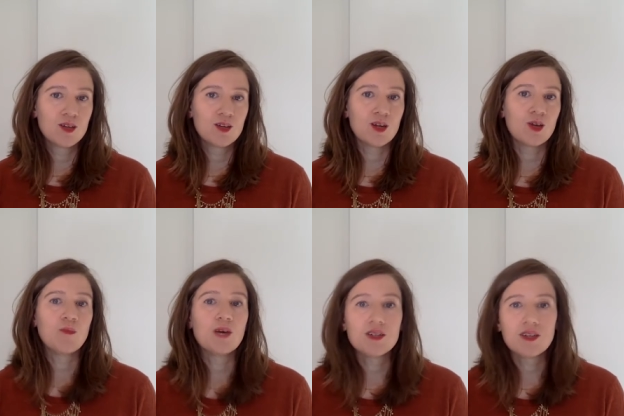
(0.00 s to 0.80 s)
the
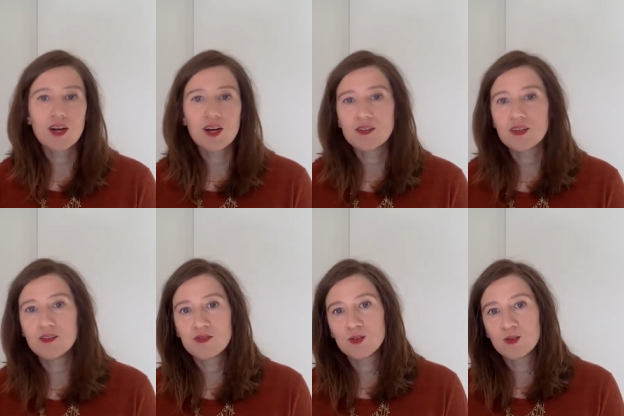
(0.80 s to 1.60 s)
military's
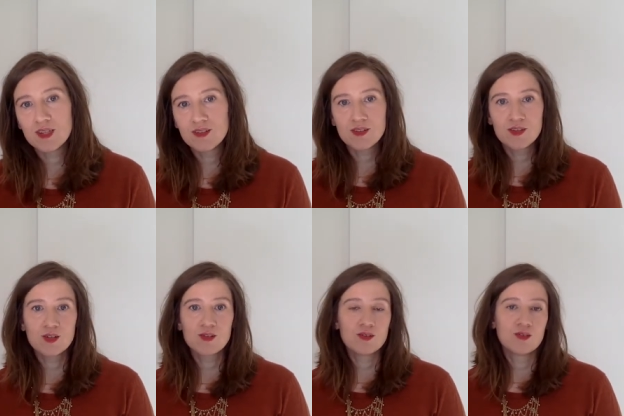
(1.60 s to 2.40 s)
influence in the
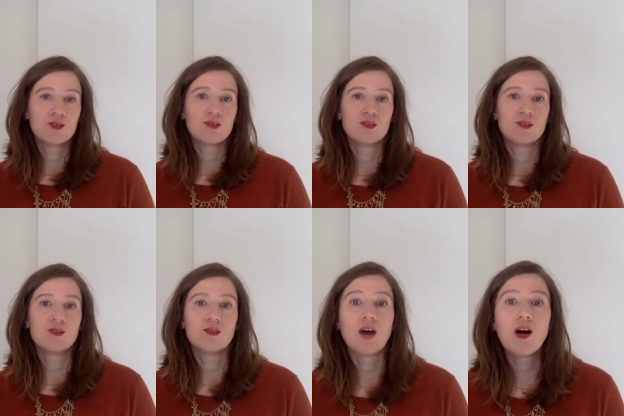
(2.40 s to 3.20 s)

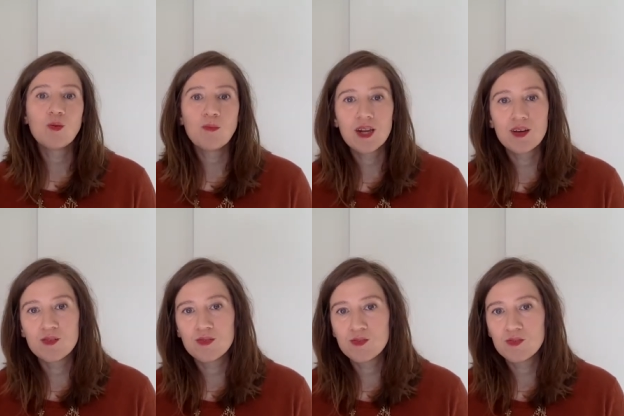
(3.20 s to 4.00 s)
development
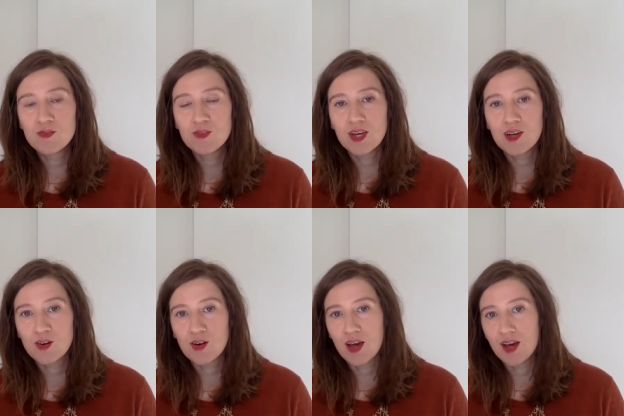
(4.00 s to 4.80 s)
of the
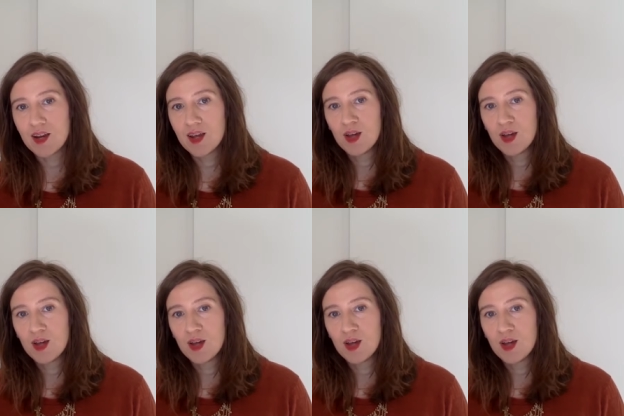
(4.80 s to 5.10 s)
internet,